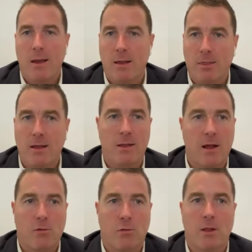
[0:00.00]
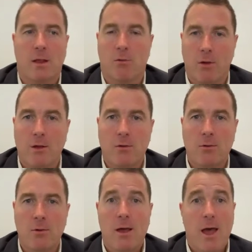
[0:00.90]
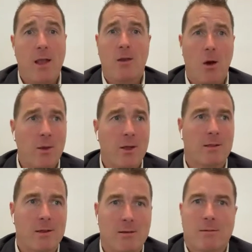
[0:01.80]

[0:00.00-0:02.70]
I think that's really critical. And knowing that